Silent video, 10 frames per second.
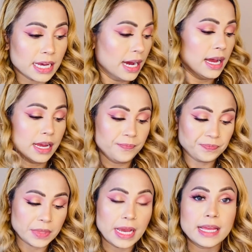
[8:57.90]
I
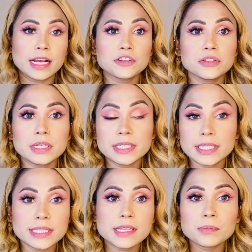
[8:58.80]
actually
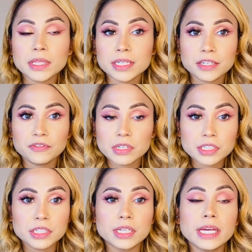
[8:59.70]
did something different
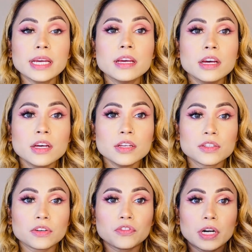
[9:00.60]
today.
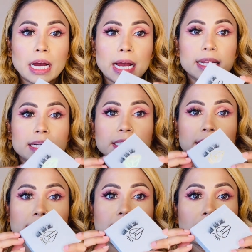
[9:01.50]
So for
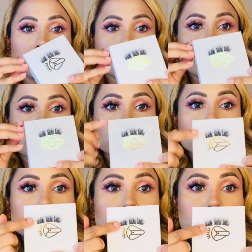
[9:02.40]
eyelashes, as you can
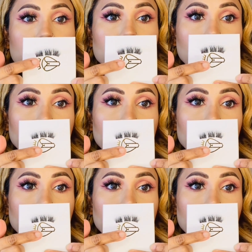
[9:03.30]
see, I